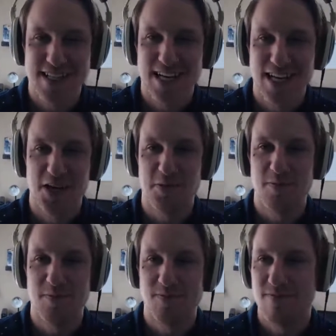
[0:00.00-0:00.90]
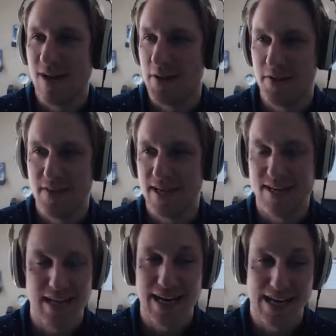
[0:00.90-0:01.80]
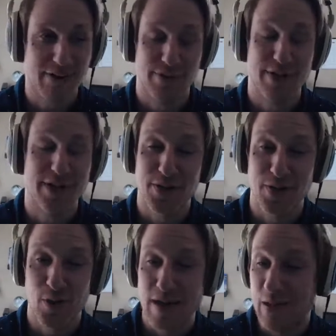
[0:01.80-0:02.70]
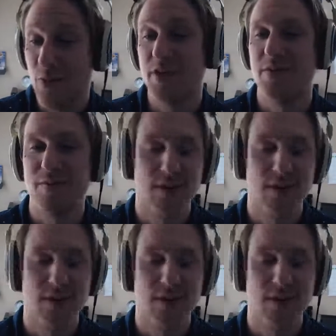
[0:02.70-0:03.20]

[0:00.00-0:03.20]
other than I really don't know why they wouldn't,